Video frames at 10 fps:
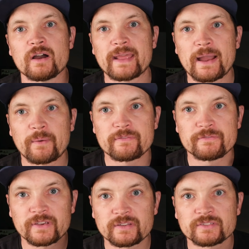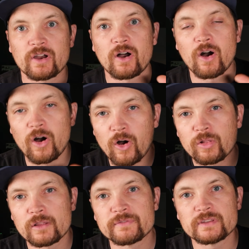on how I fixed
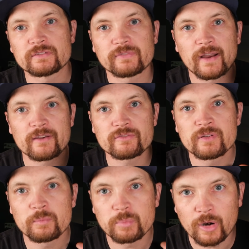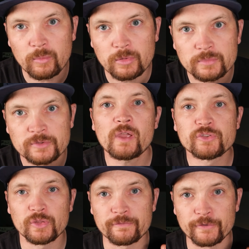all of these 5 problems.
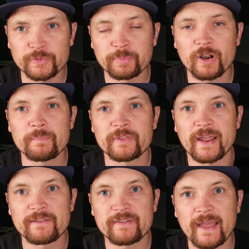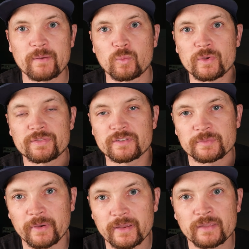So the first problem that I've had with this
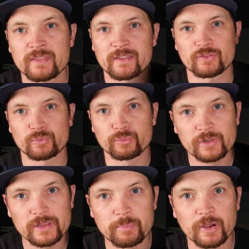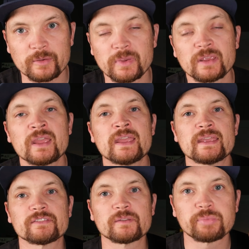bike that has really bugged me
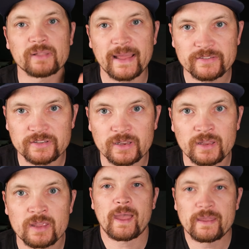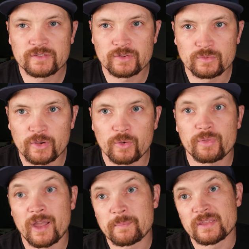is the plastic. As you know,
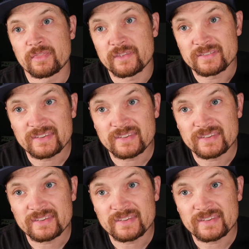I mean, this